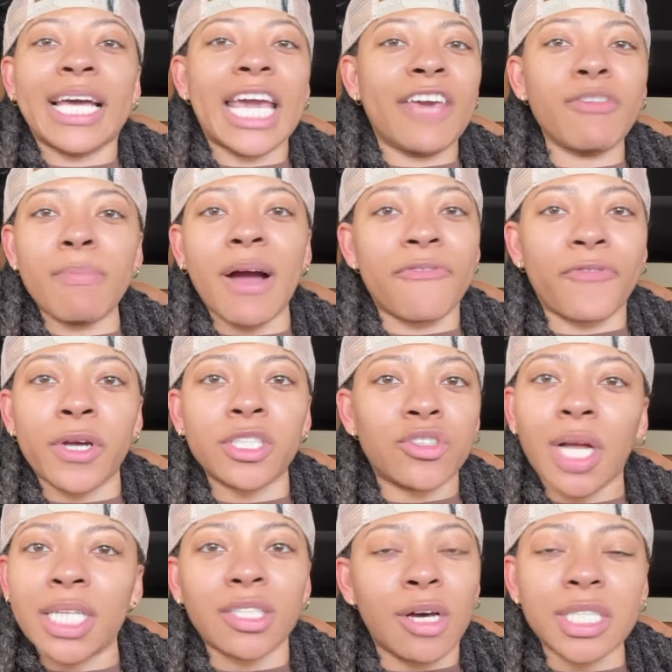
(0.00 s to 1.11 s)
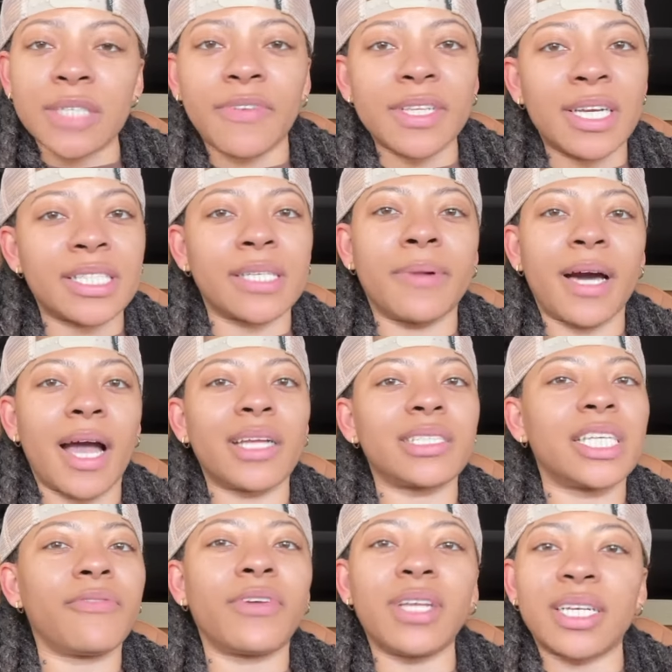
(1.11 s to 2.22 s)
Like, even my friends are trying to talk to Vanessa, but
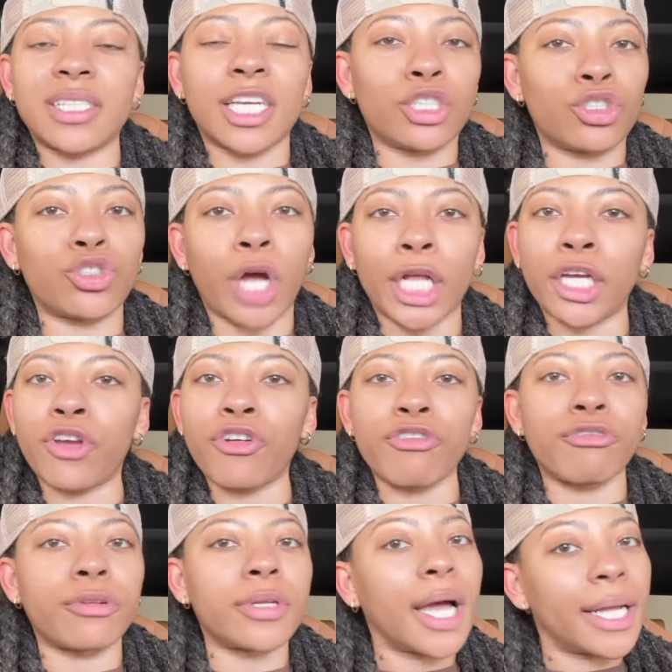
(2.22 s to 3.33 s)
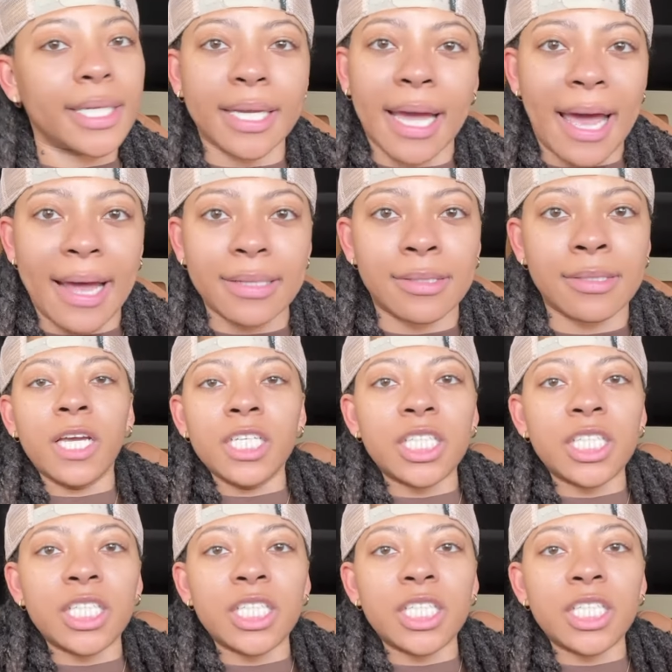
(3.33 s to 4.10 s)
honestly, Vanessa isn't trying to hear none of that.